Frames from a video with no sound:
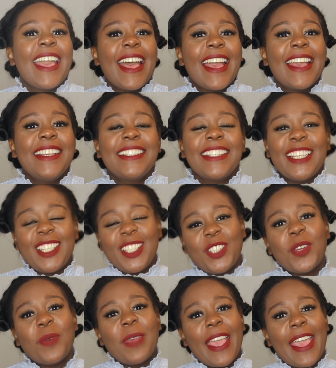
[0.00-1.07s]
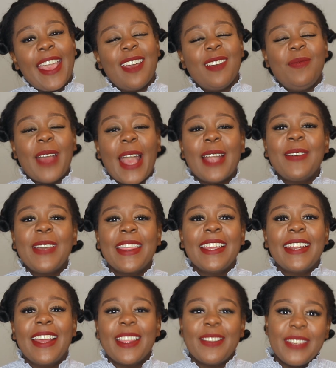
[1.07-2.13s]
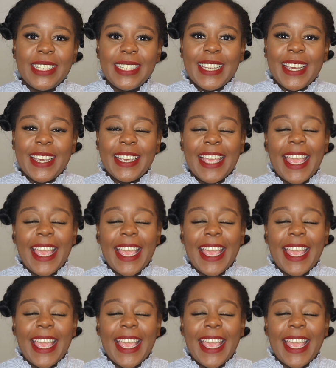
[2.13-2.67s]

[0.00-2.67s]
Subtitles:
guys, it's Chuma here, back with another video,